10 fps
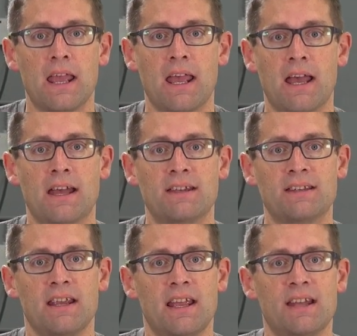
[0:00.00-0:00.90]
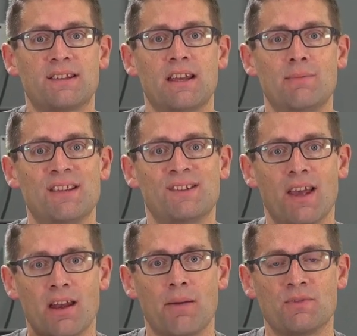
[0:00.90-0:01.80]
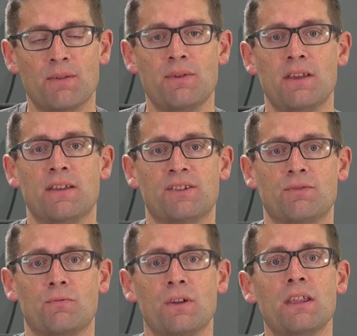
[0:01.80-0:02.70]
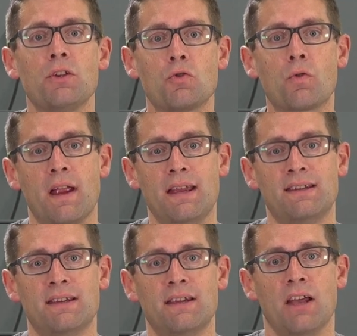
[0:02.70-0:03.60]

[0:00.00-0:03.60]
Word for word: and it's going to be set up to be this really great